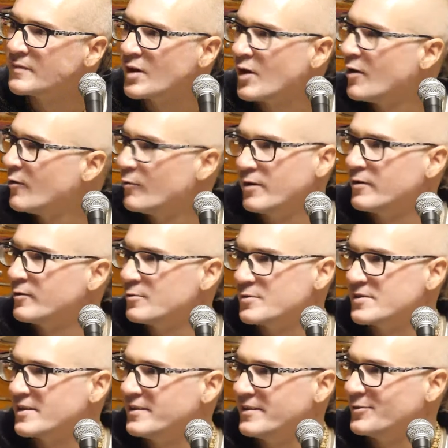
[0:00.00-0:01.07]
Well, you
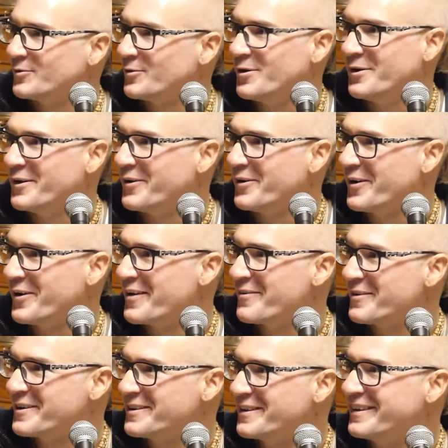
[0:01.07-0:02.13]
said it all,
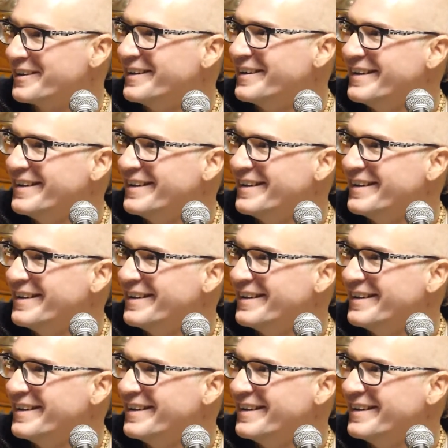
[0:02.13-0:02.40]
everything.